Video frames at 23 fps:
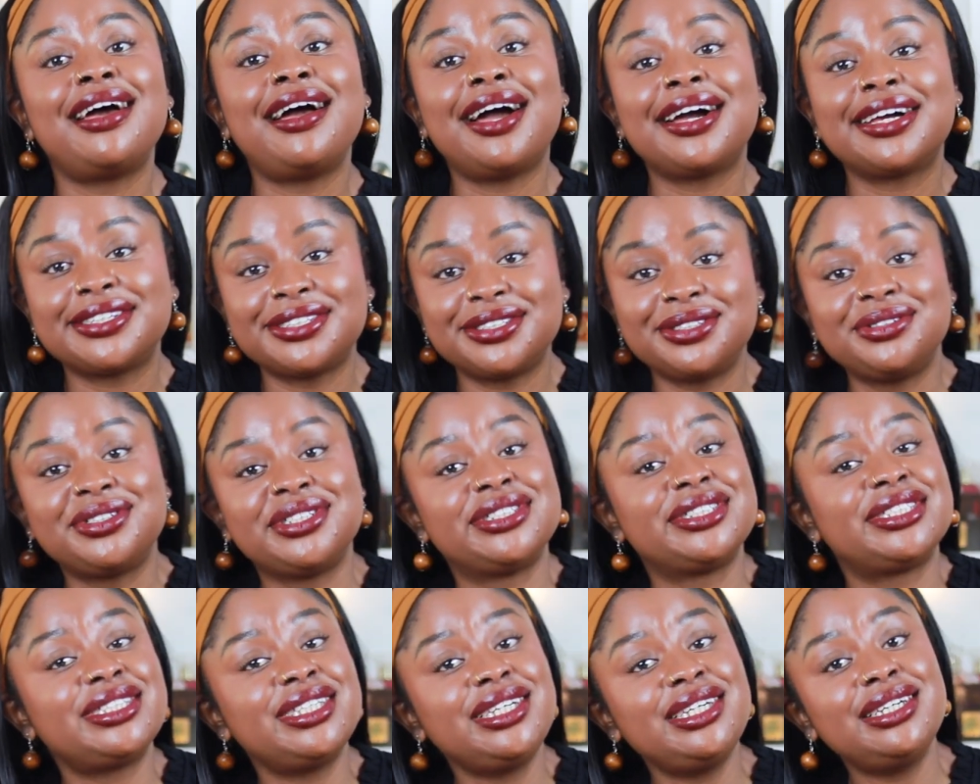as you
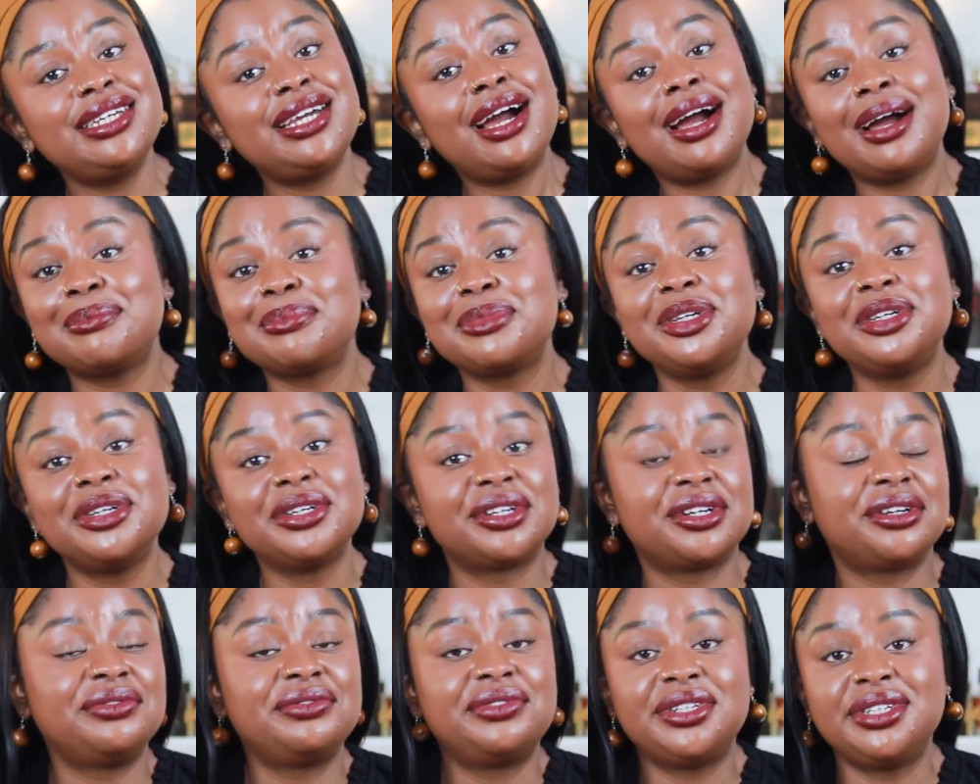can see, I'm
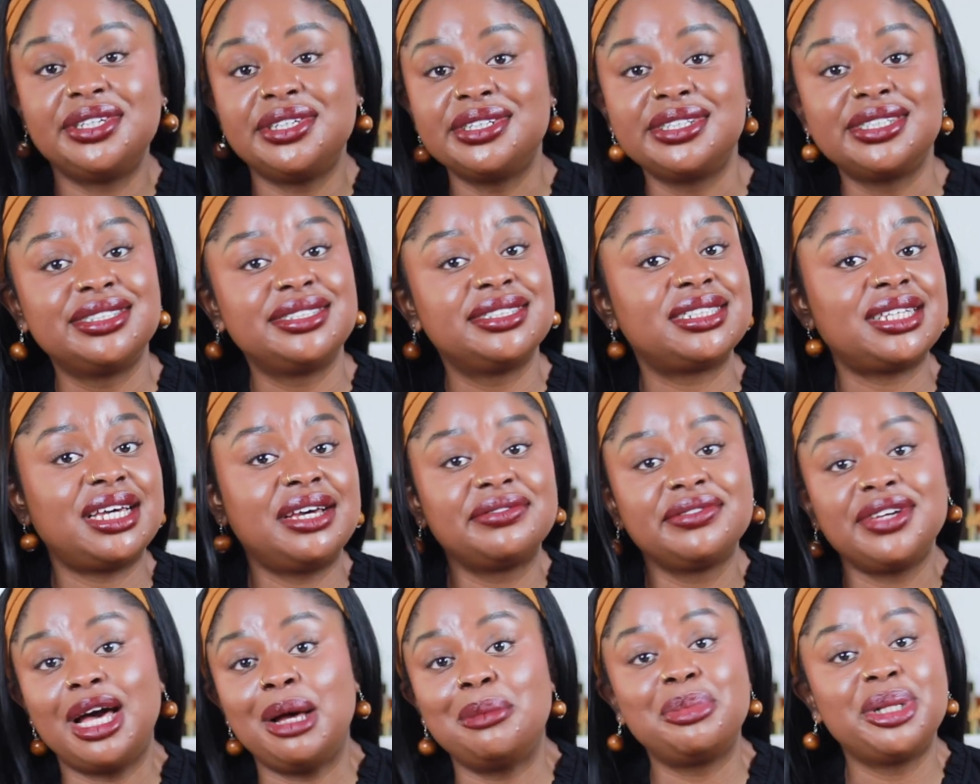good on vanillas.
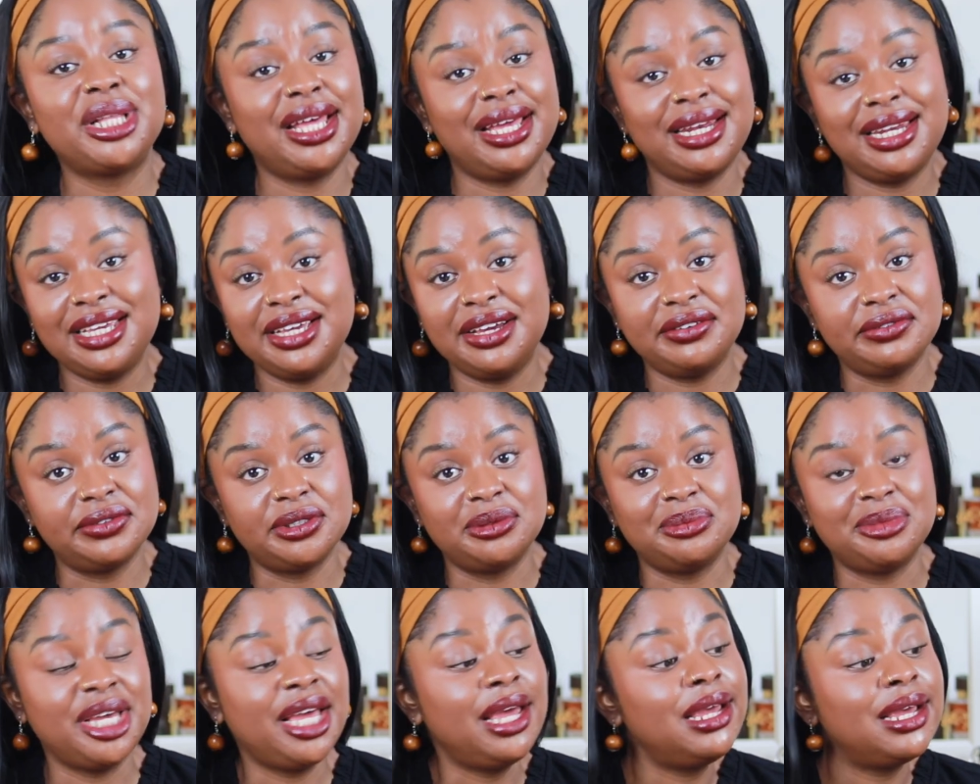I've got plenty of
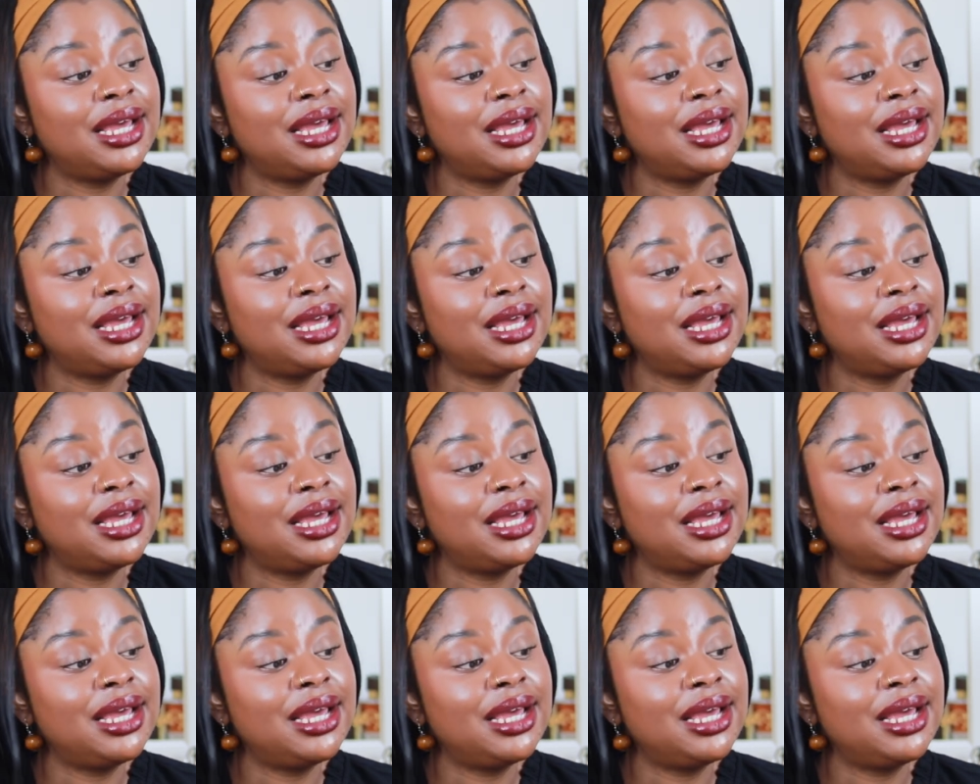them.